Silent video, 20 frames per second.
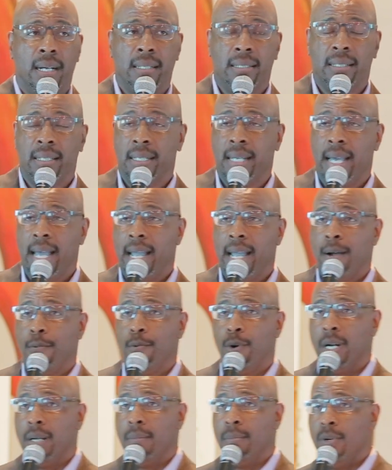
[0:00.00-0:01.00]
uh, today. I
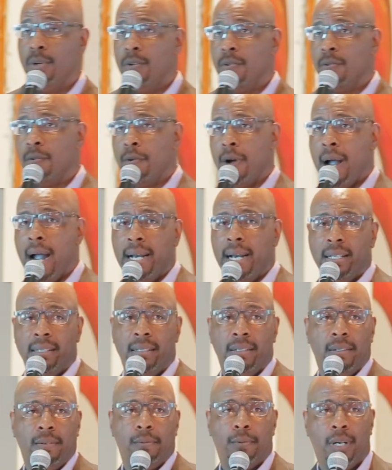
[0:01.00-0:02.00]
want to move right
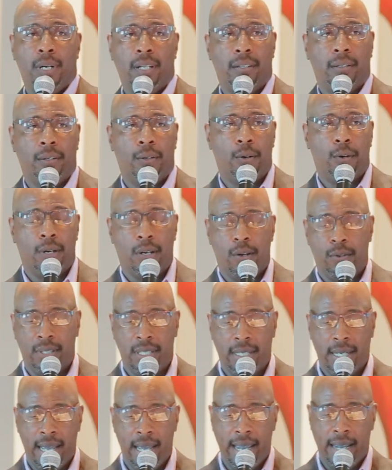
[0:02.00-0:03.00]
into the word of the Lord on
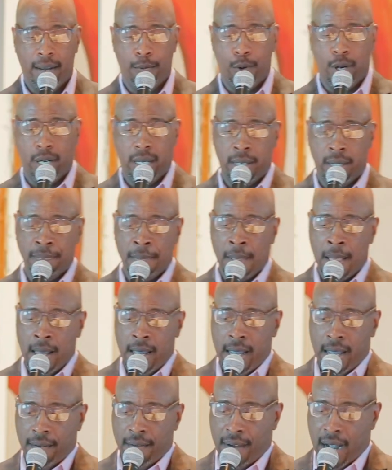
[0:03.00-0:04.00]
today and want to
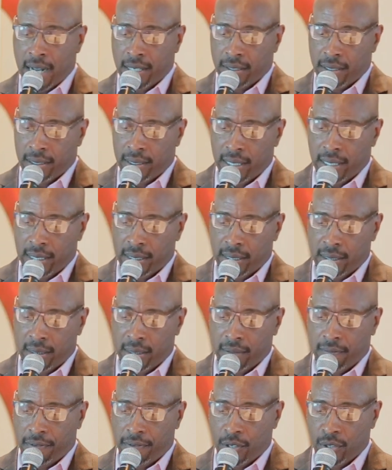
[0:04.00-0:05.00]
invite your attention
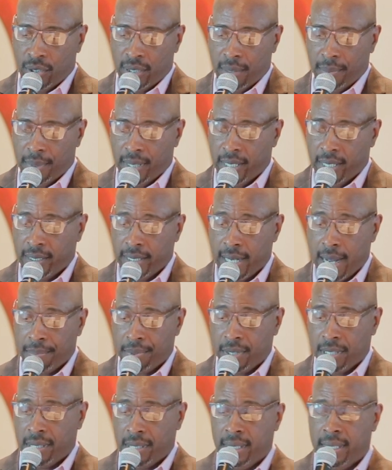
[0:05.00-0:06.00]
to 1 Timothy
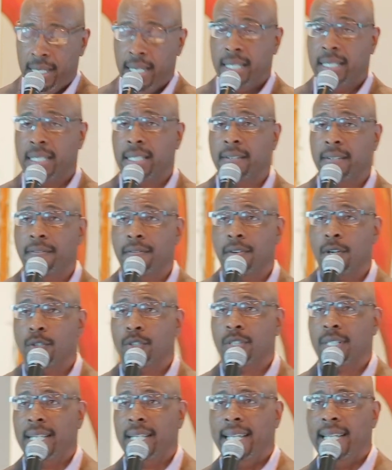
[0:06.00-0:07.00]
chapter 6
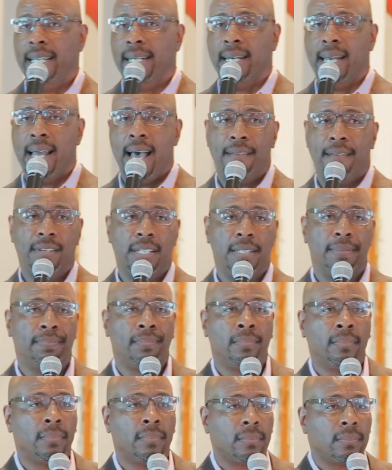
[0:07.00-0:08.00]
verse 11.
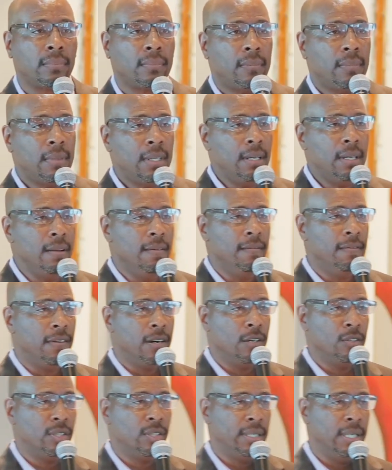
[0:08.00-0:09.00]

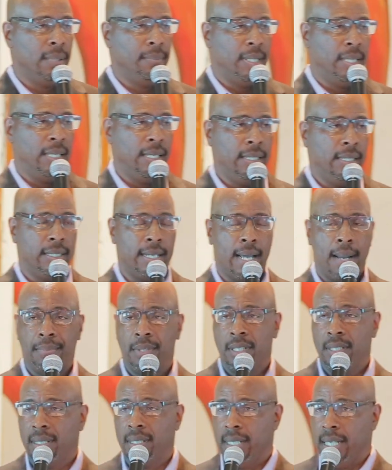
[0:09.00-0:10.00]
1 Timothy
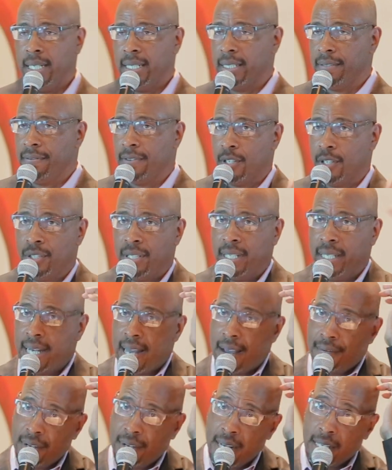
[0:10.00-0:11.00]
chapter 6 verse
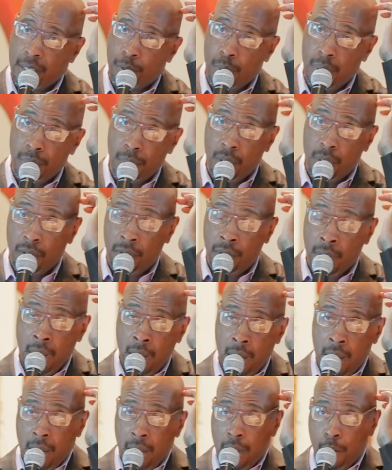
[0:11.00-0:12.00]
11 as we move
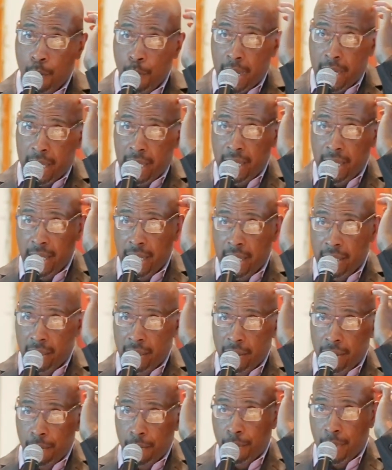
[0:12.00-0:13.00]
quickly
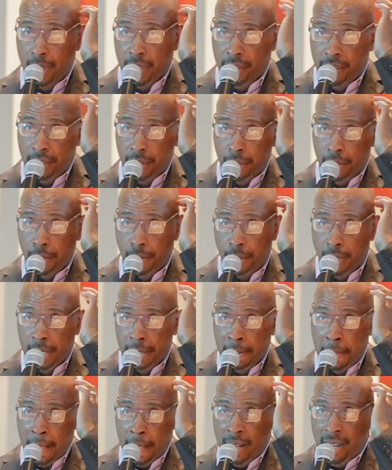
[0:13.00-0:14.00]
into the word of the
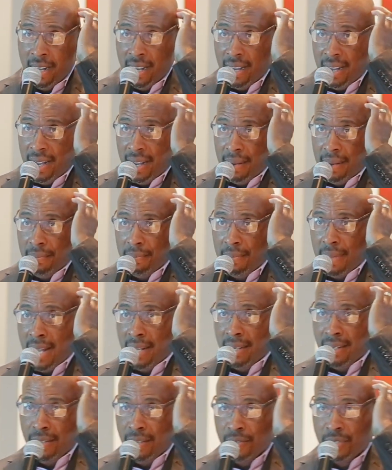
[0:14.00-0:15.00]
Lord. Um,
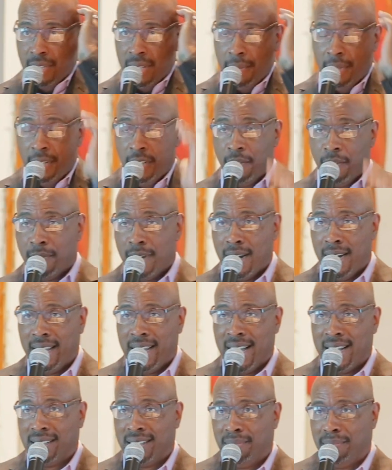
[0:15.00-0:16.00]
I know some of you
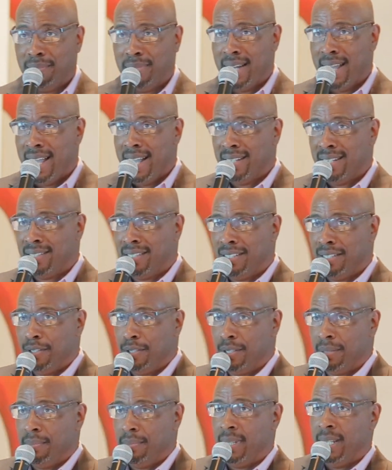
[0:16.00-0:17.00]
probably got some plans to
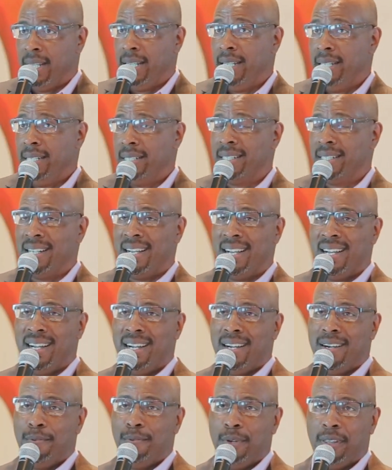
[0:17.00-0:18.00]
do some things
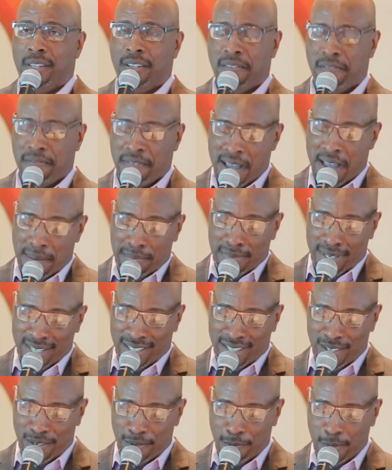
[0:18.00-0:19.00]
uh, with your family,
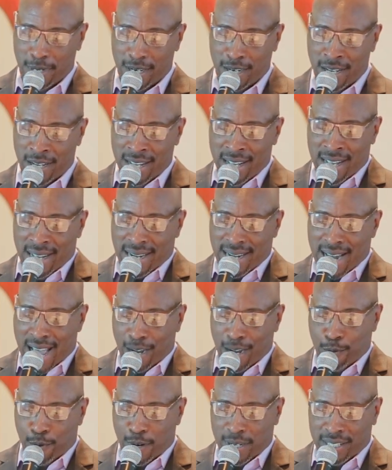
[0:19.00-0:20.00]
so we're
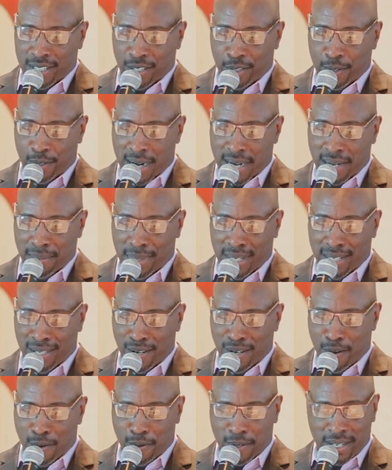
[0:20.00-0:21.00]
not going to try to be
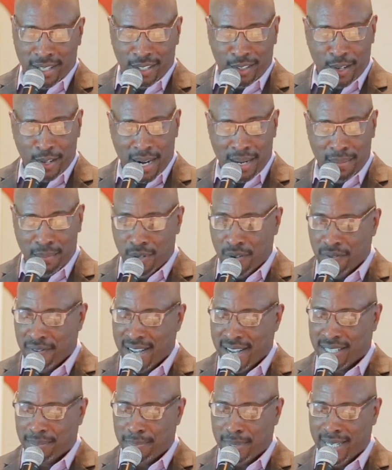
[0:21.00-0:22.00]
long and try to move
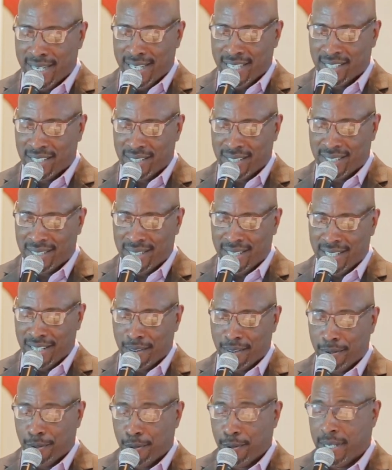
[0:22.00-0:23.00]
expeditiously
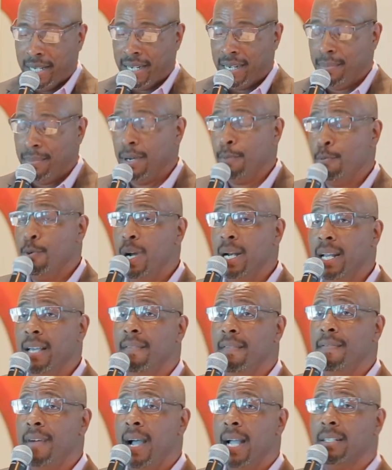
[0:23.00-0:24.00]
through here, but want
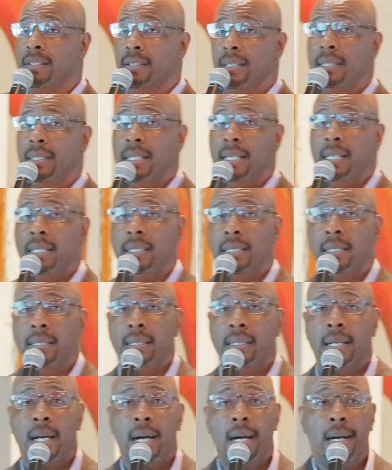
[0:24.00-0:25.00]
to invite your attention